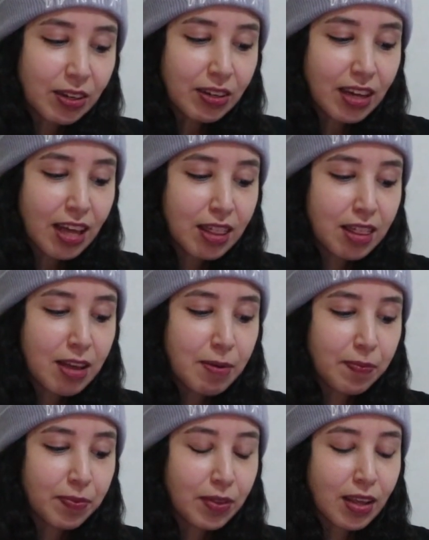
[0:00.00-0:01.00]
look at them.
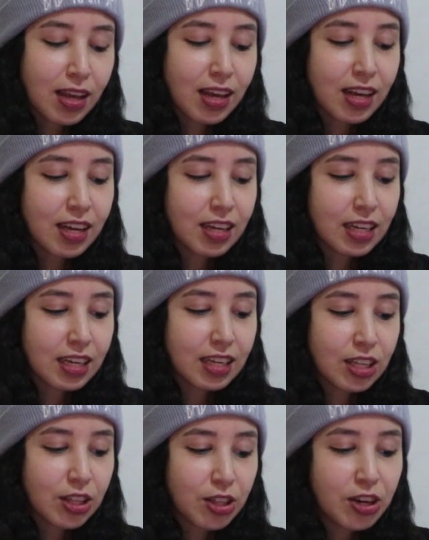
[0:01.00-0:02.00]

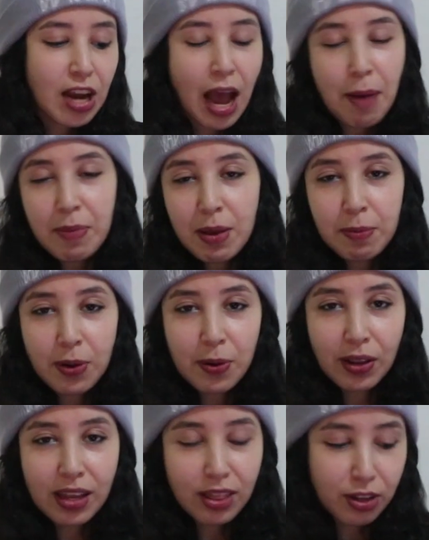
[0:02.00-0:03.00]
They're happy about
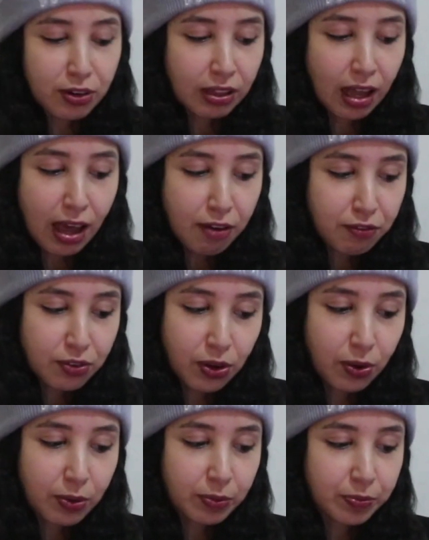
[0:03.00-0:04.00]
their life
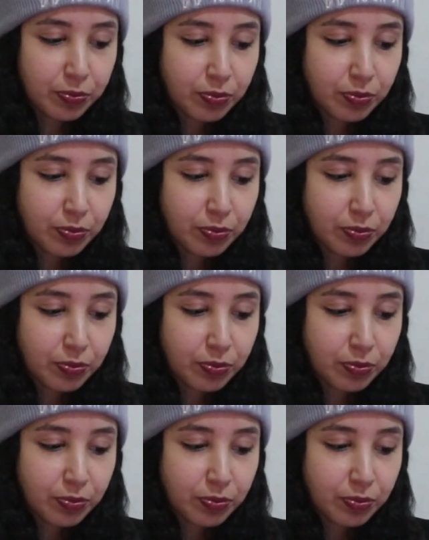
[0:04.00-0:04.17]
though.